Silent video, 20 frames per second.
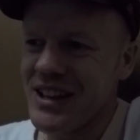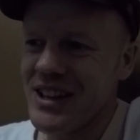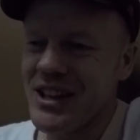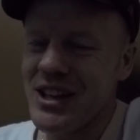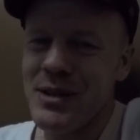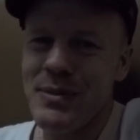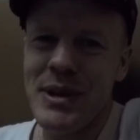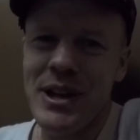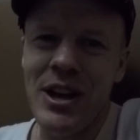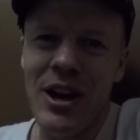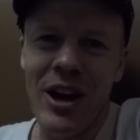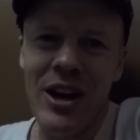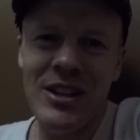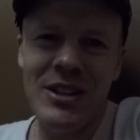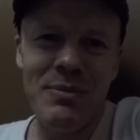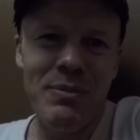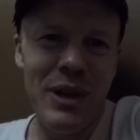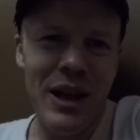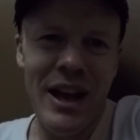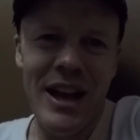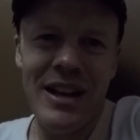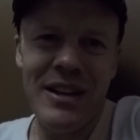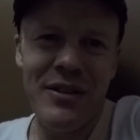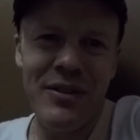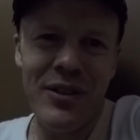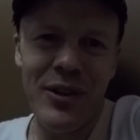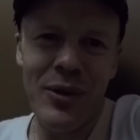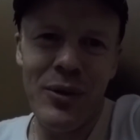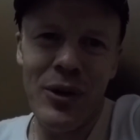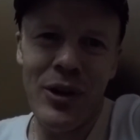You'd be contemplating it
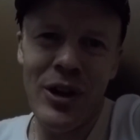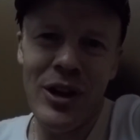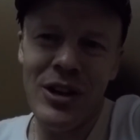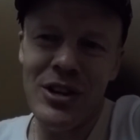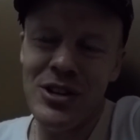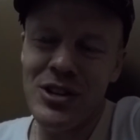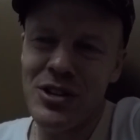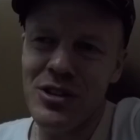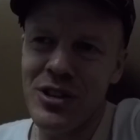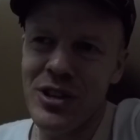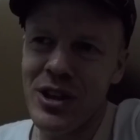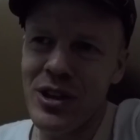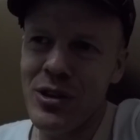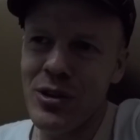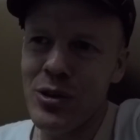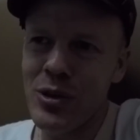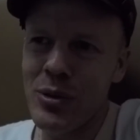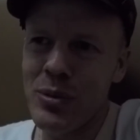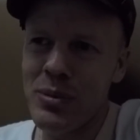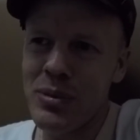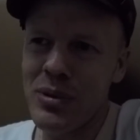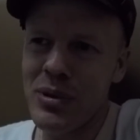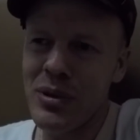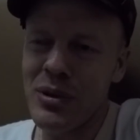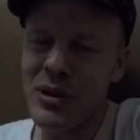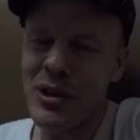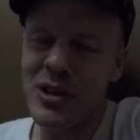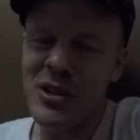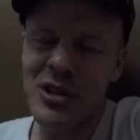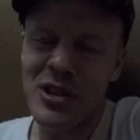for a while. Should I get up
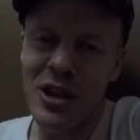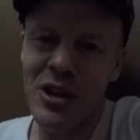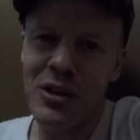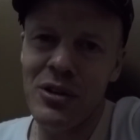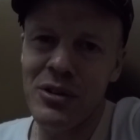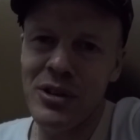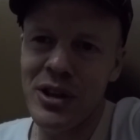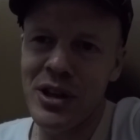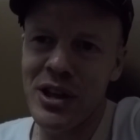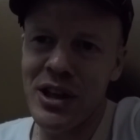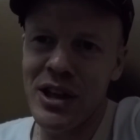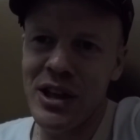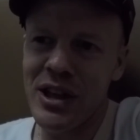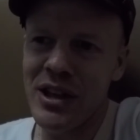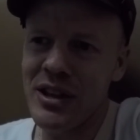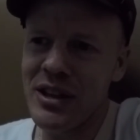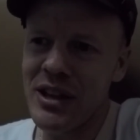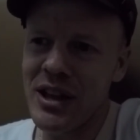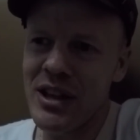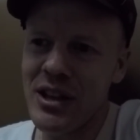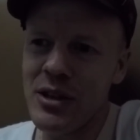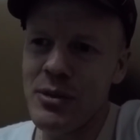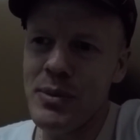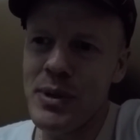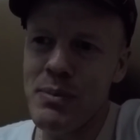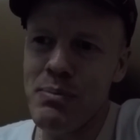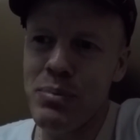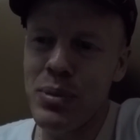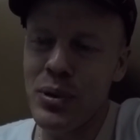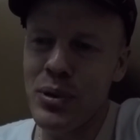or I just hold it in? And then you'd
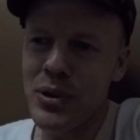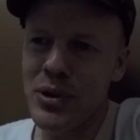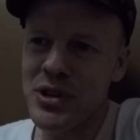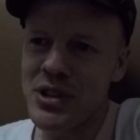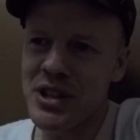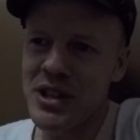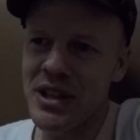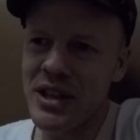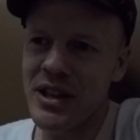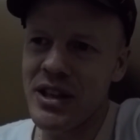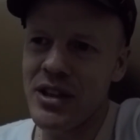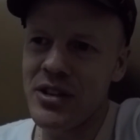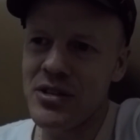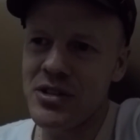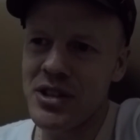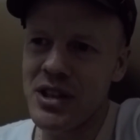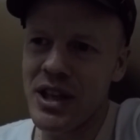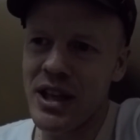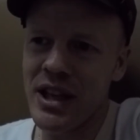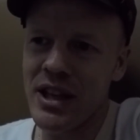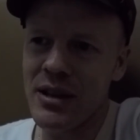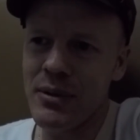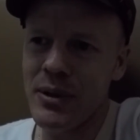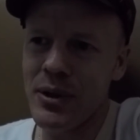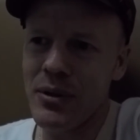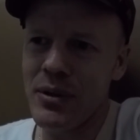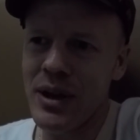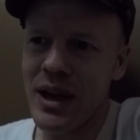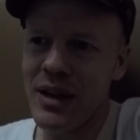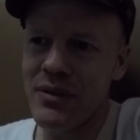be bursting and you're just thinking
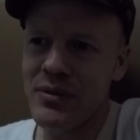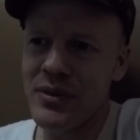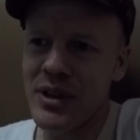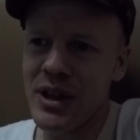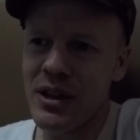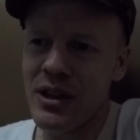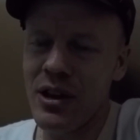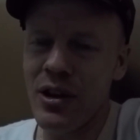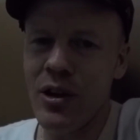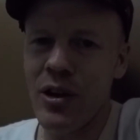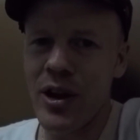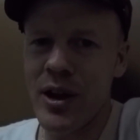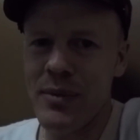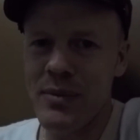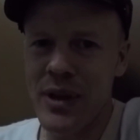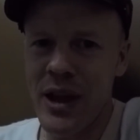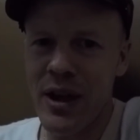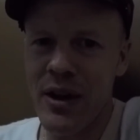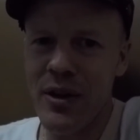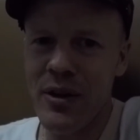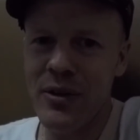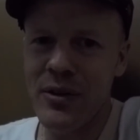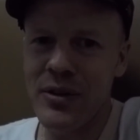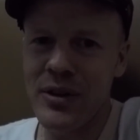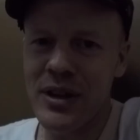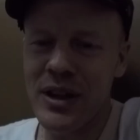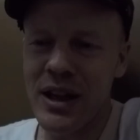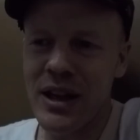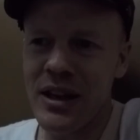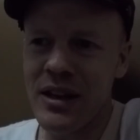about having to climb down
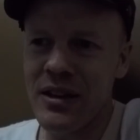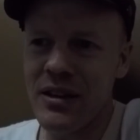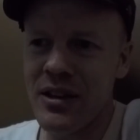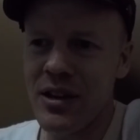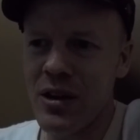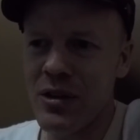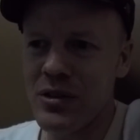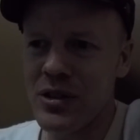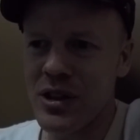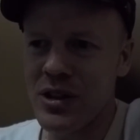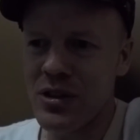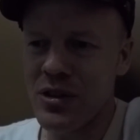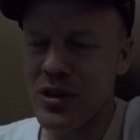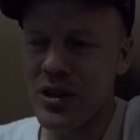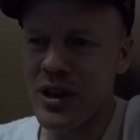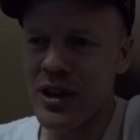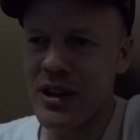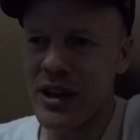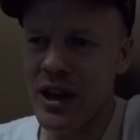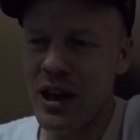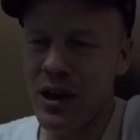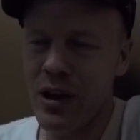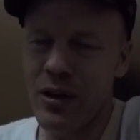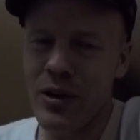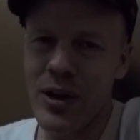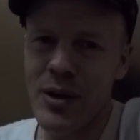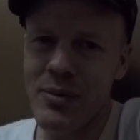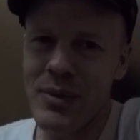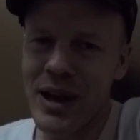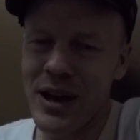and then go to the toilet and then
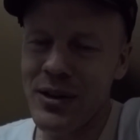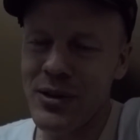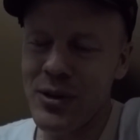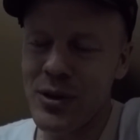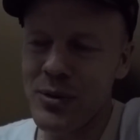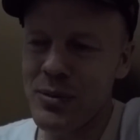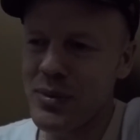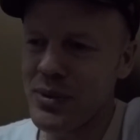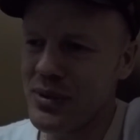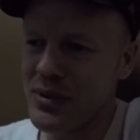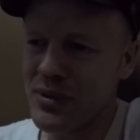climb back up.